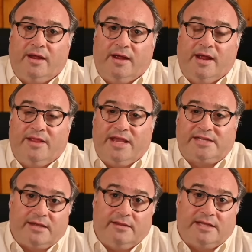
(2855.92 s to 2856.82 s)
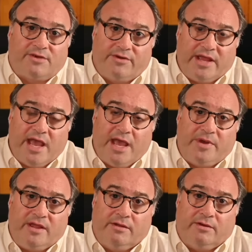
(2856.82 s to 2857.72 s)
And that's, that's already
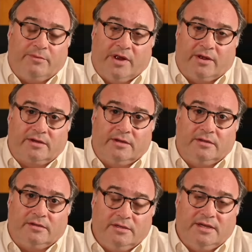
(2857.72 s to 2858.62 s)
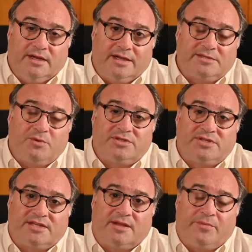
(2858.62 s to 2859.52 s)
happening here in America. I suppose
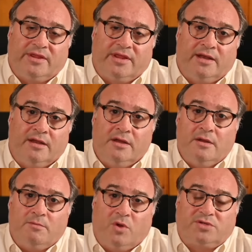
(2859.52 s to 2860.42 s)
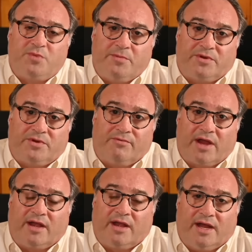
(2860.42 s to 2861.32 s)
that's something that most people don't
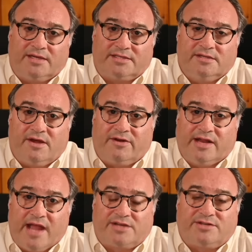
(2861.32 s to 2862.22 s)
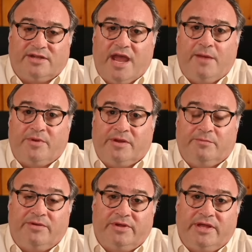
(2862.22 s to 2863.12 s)
recognize is already actually happening,
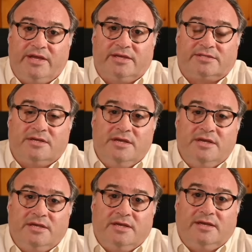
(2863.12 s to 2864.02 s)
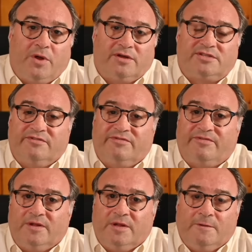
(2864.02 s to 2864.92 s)
but it really is. Parts of